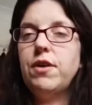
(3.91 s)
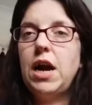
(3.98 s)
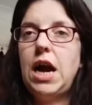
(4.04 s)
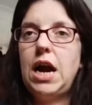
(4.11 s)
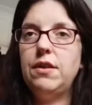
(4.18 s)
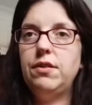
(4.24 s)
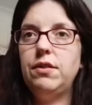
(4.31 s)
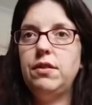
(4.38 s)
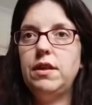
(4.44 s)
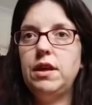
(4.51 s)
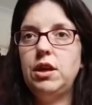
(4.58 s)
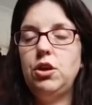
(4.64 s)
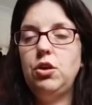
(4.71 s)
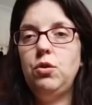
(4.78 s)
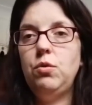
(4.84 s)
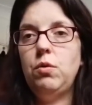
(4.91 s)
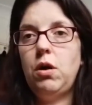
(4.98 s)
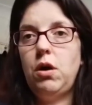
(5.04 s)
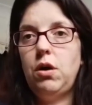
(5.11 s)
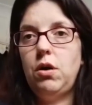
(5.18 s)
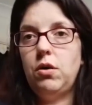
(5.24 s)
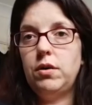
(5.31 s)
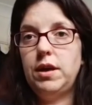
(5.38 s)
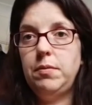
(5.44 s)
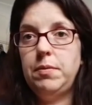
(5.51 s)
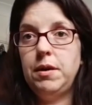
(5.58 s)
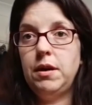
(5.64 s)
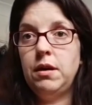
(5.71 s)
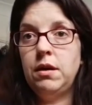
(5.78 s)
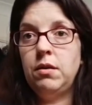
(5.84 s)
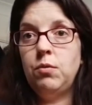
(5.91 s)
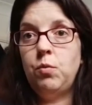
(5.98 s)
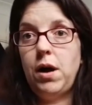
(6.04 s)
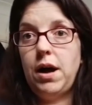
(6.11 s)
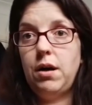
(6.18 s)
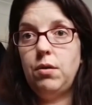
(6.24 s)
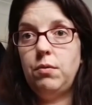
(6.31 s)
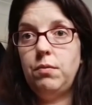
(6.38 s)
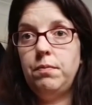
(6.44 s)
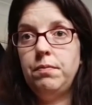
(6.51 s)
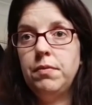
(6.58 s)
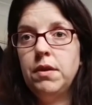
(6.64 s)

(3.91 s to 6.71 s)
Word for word: and that you are keeping well.